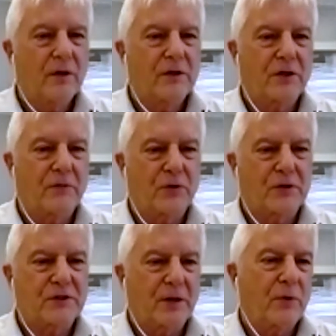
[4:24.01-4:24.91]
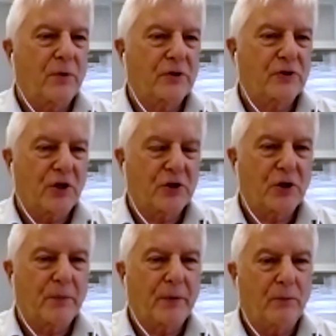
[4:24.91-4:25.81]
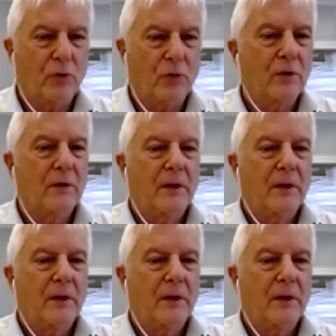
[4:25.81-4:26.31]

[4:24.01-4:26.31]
So, for example, a shopping mall,